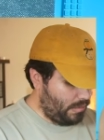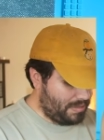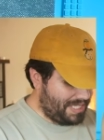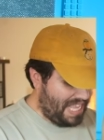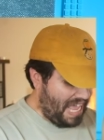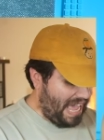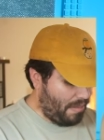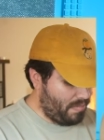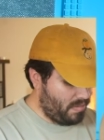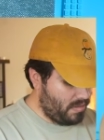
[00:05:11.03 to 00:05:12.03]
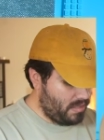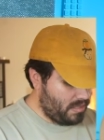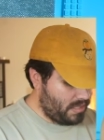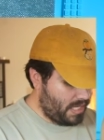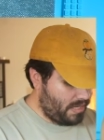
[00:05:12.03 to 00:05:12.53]
helps the app
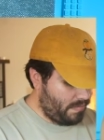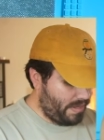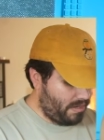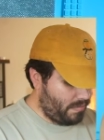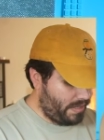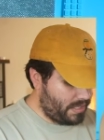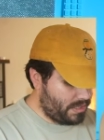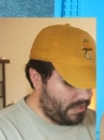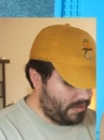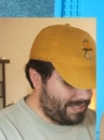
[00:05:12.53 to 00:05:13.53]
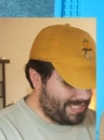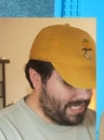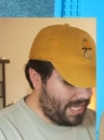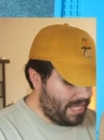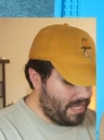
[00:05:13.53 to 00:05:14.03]
take a better picture. You'll
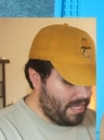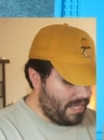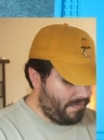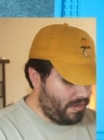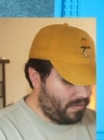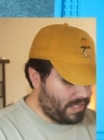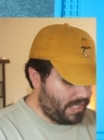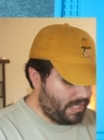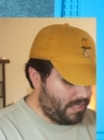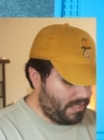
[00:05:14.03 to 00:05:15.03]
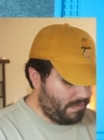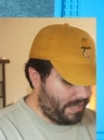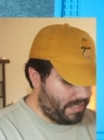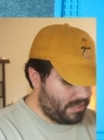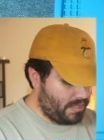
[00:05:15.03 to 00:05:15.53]
see if you don't take a good
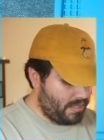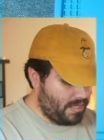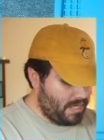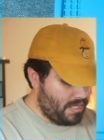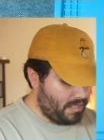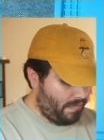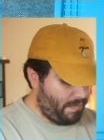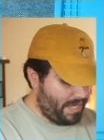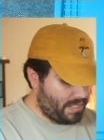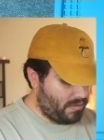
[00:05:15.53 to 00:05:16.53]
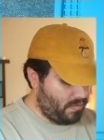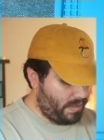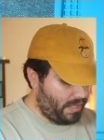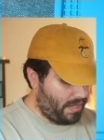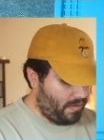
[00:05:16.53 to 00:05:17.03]
picture, the picture will
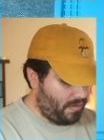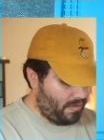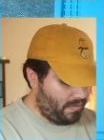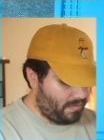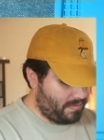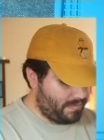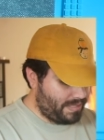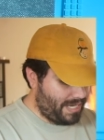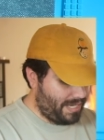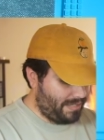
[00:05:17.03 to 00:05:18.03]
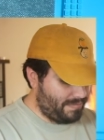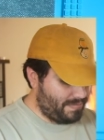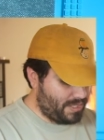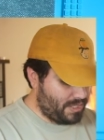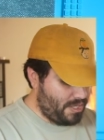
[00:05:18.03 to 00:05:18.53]
be like all kind of
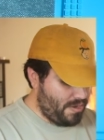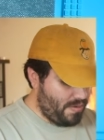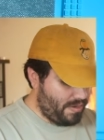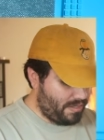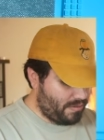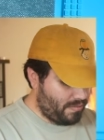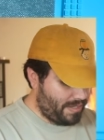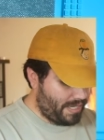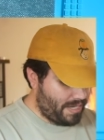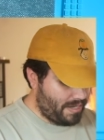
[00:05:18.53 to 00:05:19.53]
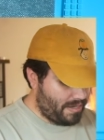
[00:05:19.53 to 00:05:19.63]
skewed and crooked